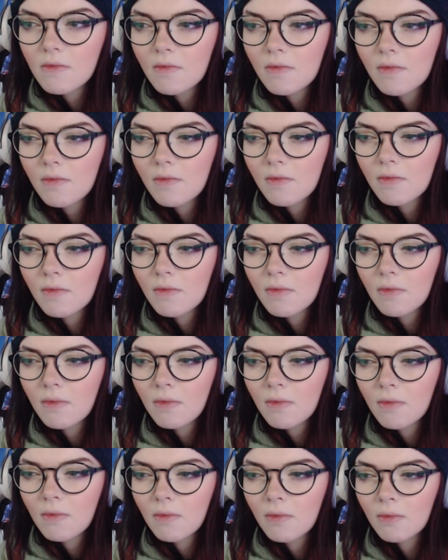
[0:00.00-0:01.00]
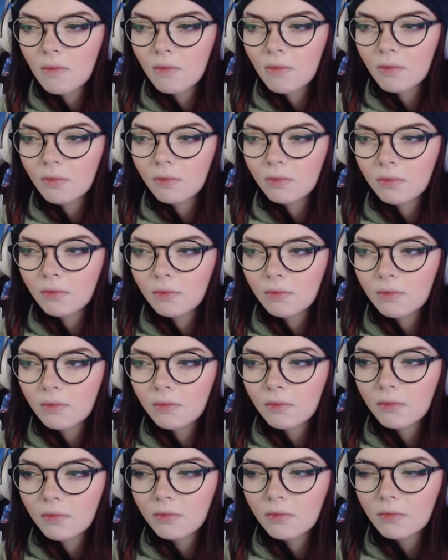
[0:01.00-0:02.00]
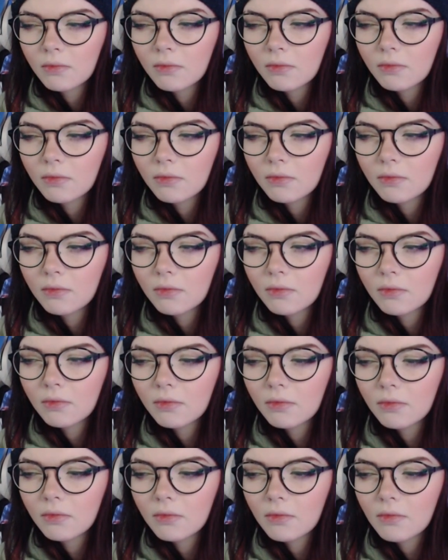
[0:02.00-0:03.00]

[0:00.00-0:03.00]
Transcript: bounty hunting. Is that it?